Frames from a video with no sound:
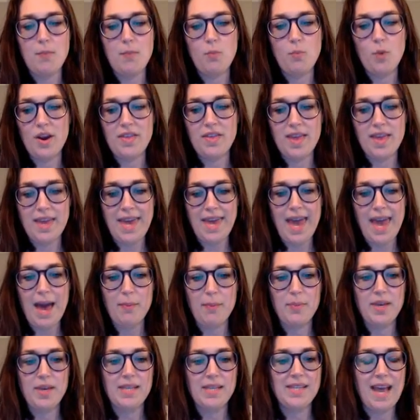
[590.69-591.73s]
where the
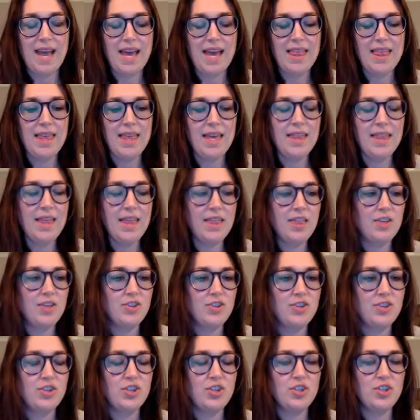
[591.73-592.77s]
gap is. I think that
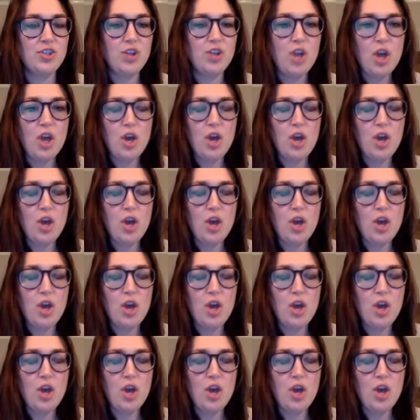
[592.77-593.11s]
there's just